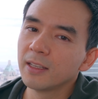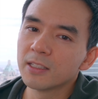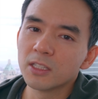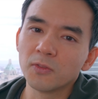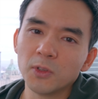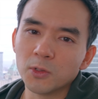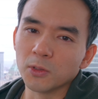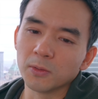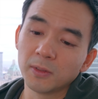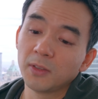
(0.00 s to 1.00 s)
it's the
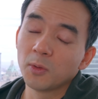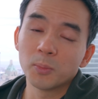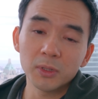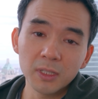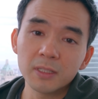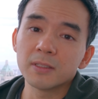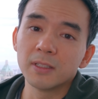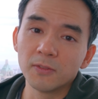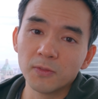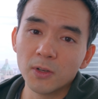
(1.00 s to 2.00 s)
future. If you put this
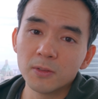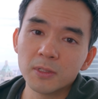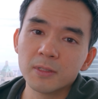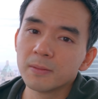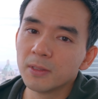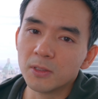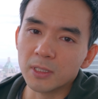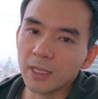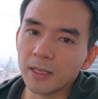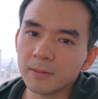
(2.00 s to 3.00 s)
in phones, you
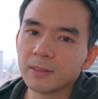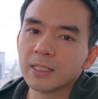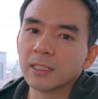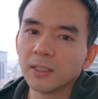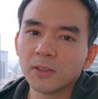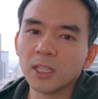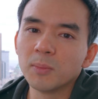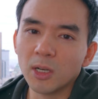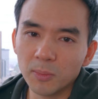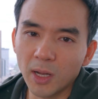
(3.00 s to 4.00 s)
just get significantly
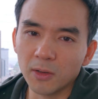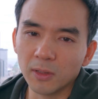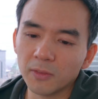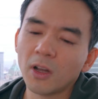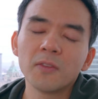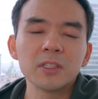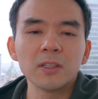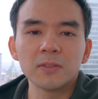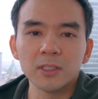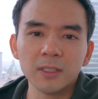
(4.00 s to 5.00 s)
better battery life.
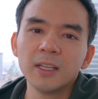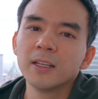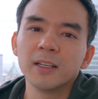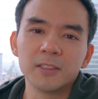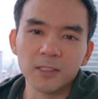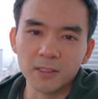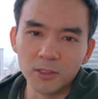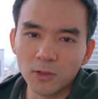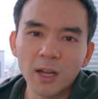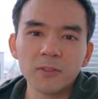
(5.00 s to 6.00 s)
Obviously, you have to adjust the
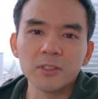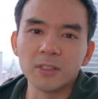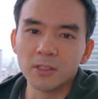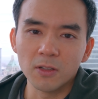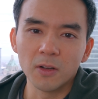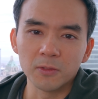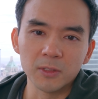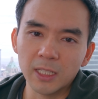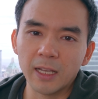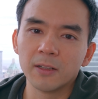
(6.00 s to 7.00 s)
drivers and the software
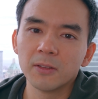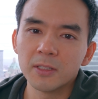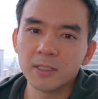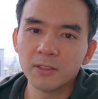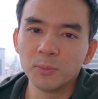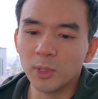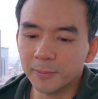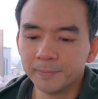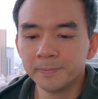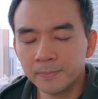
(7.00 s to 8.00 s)
to handle this stuff,
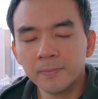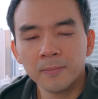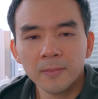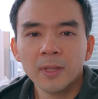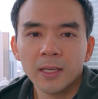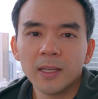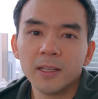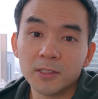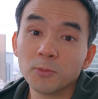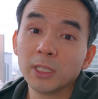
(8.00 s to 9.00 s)
but
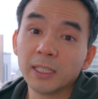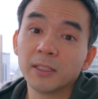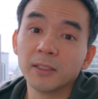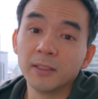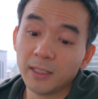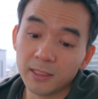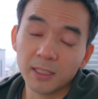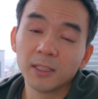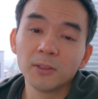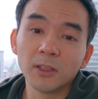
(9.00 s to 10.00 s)
it's really good and it's
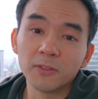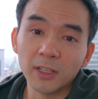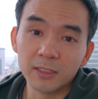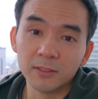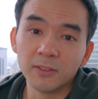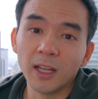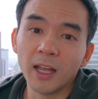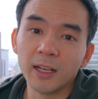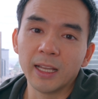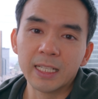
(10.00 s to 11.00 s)
clearly effective
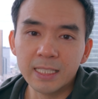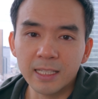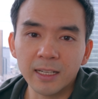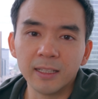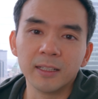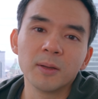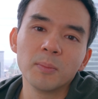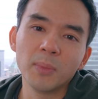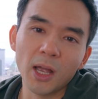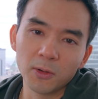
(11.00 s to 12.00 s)
at extending
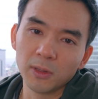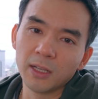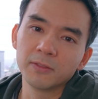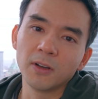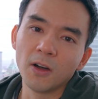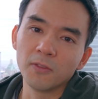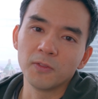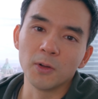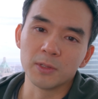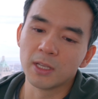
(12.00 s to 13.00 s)
battery life on
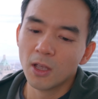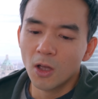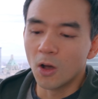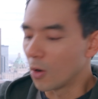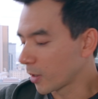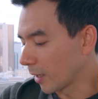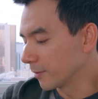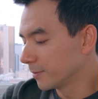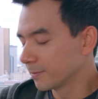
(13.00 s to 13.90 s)
phones. Okay,